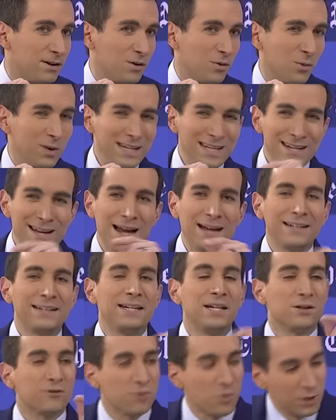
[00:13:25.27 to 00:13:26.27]
We did not
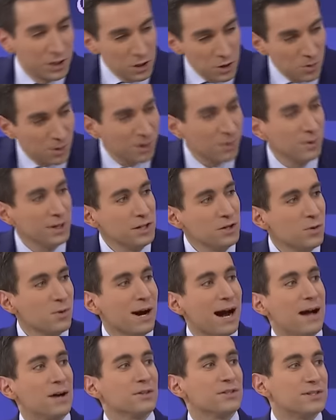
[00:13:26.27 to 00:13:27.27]
hear from, when you were
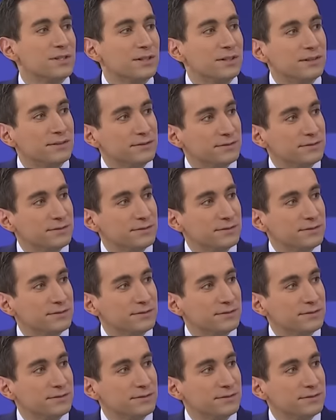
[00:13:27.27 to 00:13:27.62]
ousted,